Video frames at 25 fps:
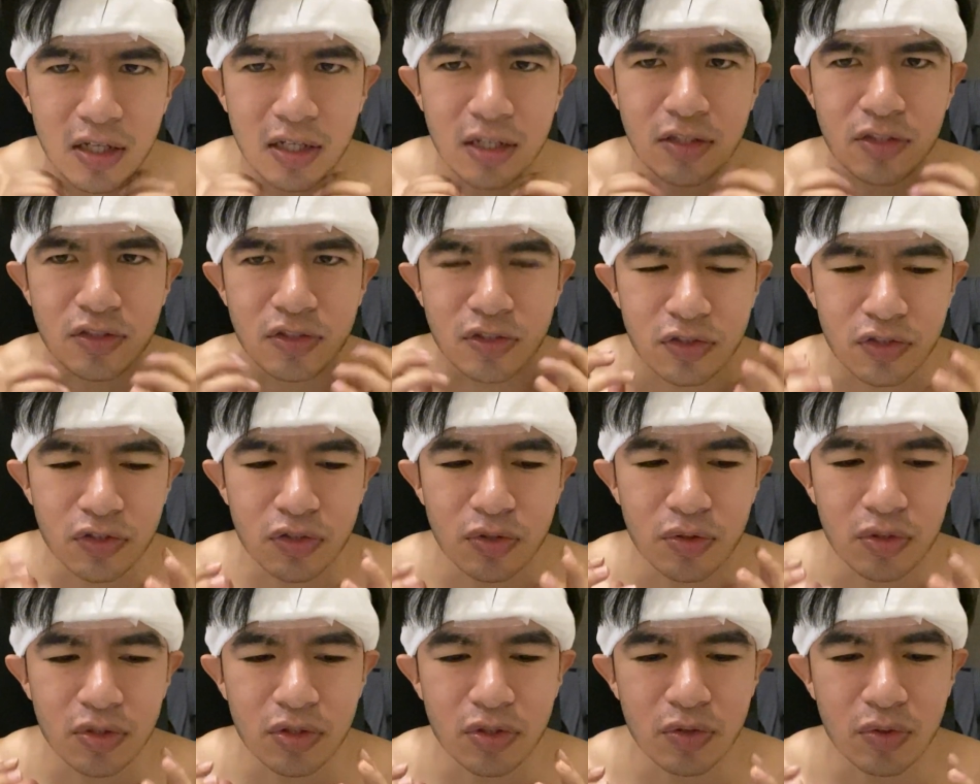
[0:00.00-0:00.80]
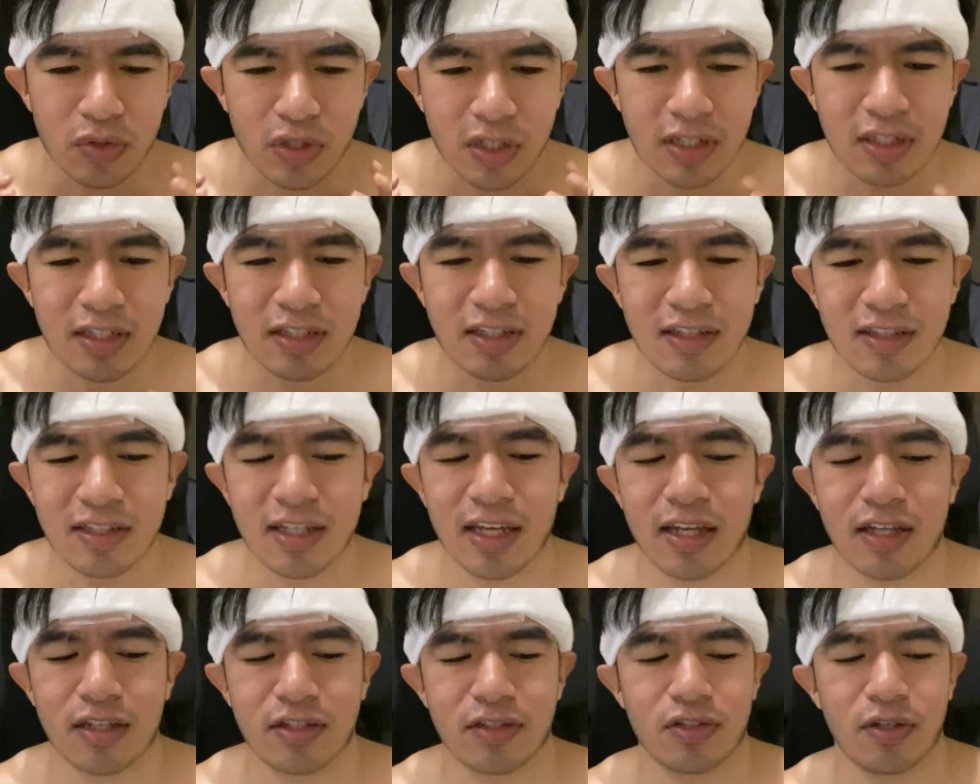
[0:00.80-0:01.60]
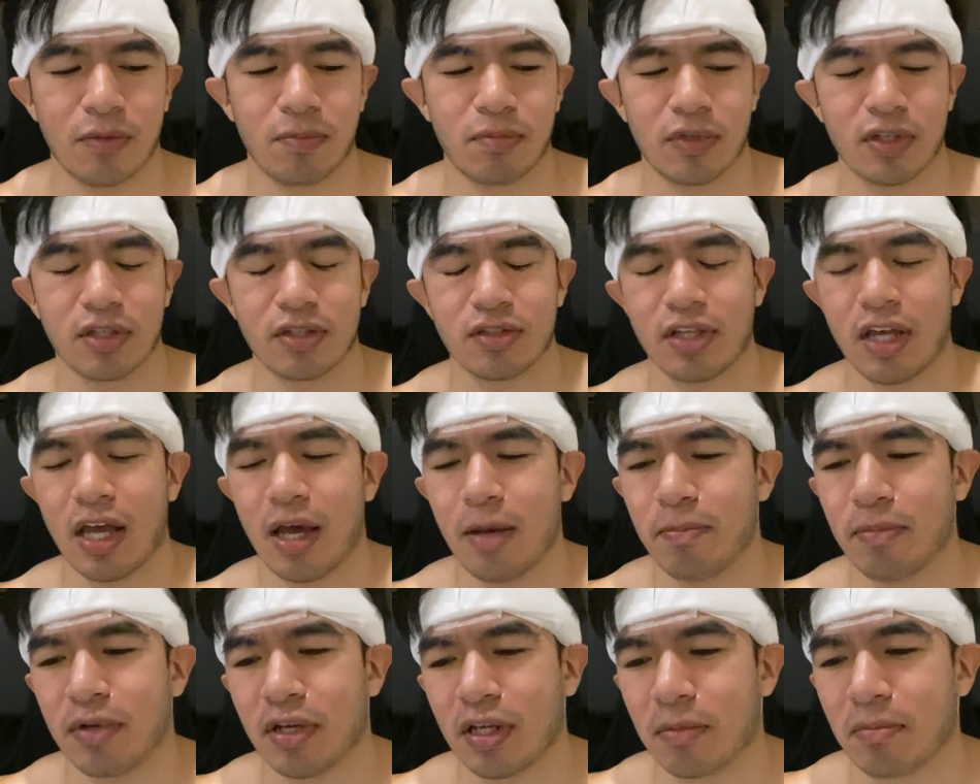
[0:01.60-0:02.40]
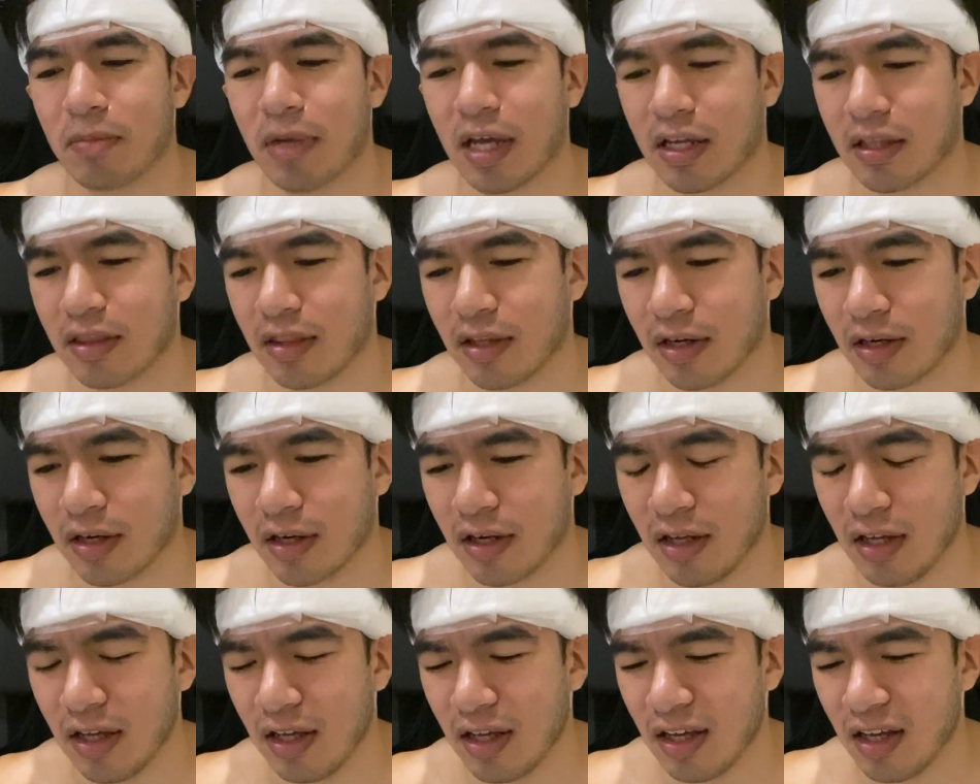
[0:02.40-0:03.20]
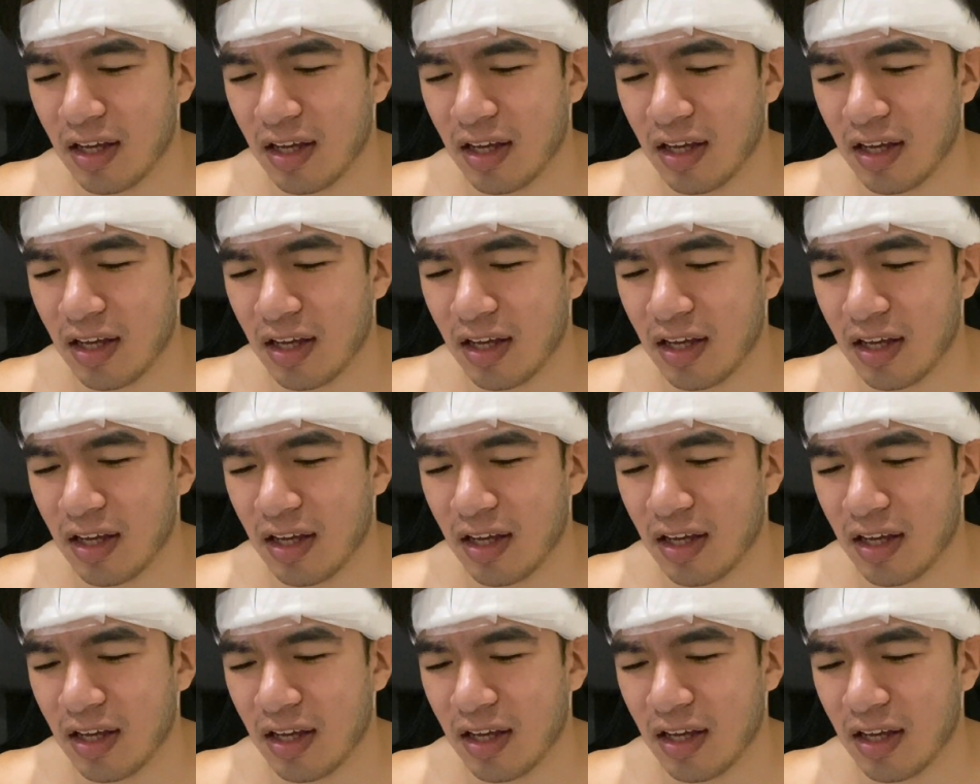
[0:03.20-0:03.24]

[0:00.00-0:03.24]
It's just you can detect something is happening back there.